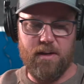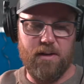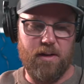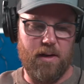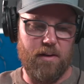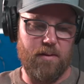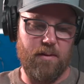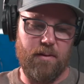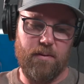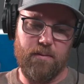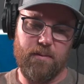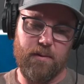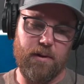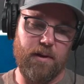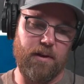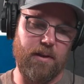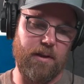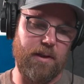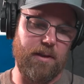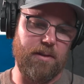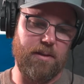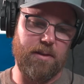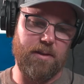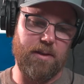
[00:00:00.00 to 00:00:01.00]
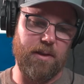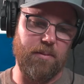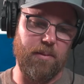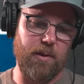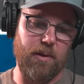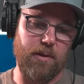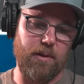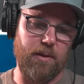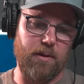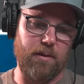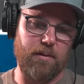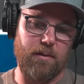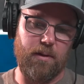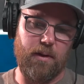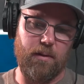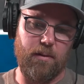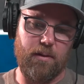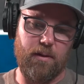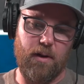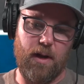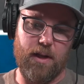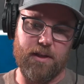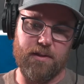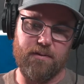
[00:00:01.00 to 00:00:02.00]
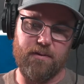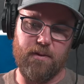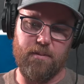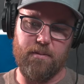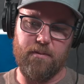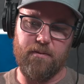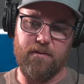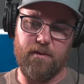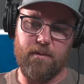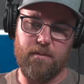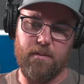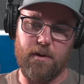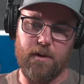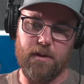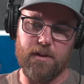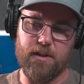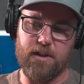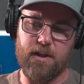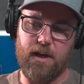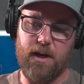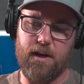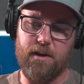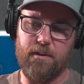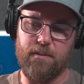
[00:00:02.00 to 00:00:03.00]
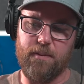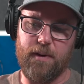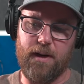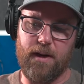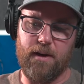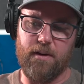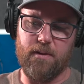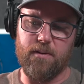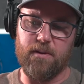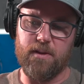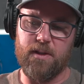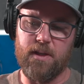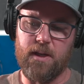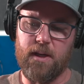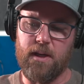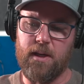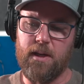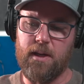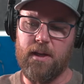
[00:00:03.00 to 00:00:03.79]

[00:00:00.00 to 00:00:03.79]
and really similar thoughts from our side around